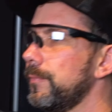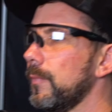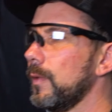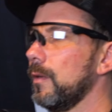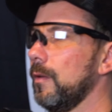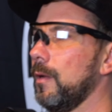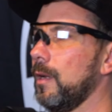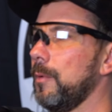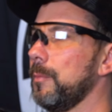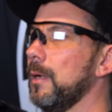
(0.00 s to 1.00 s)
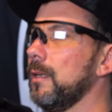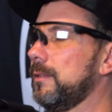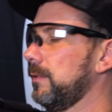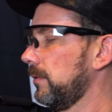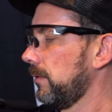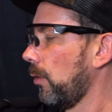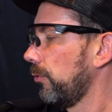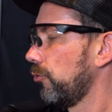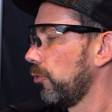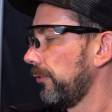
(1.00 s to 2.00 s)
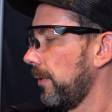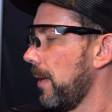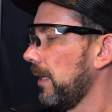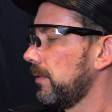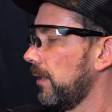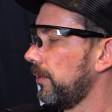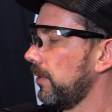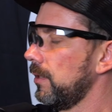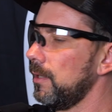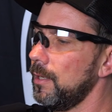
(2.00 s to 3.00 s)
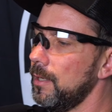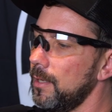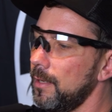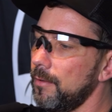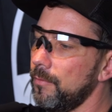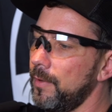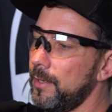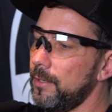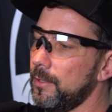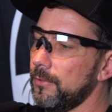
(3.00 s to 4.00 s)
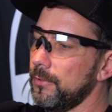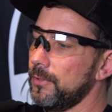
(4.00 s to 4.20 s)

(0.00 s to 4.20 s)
I bet after 1,000 shots it gets more precise.